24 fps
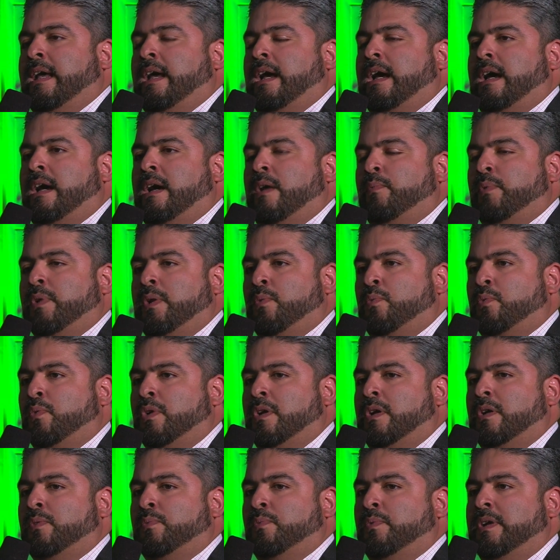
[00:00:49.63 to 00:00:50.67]
Uh, we
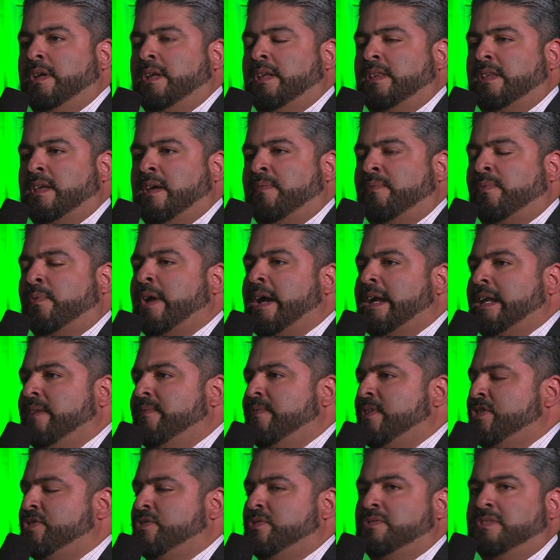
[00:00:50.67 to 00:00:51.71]
work with a variety of
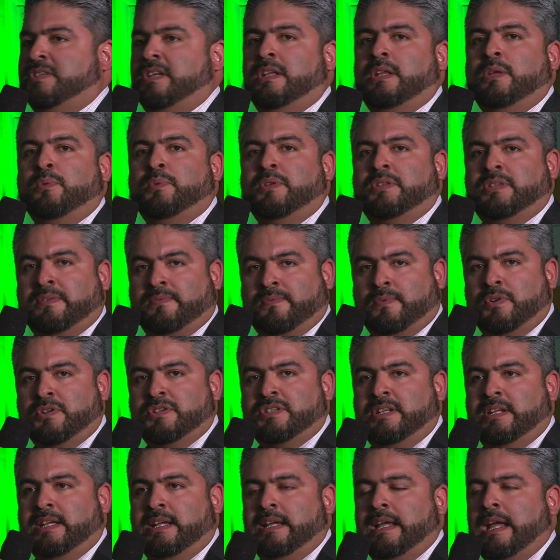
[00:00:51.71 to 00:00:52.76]
issues dealing with
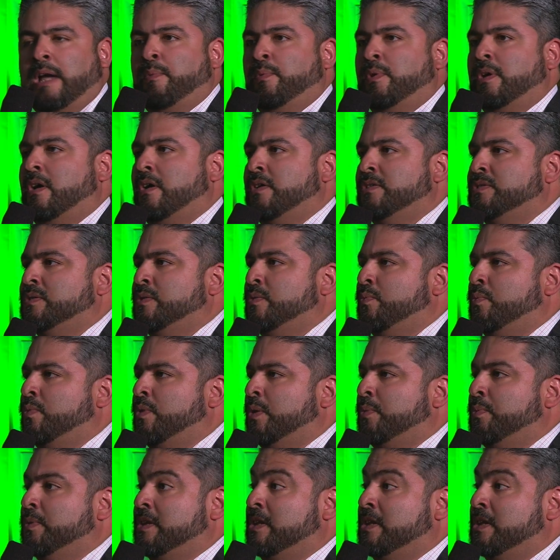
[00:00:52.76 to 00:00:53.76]
diversity, and we also work with the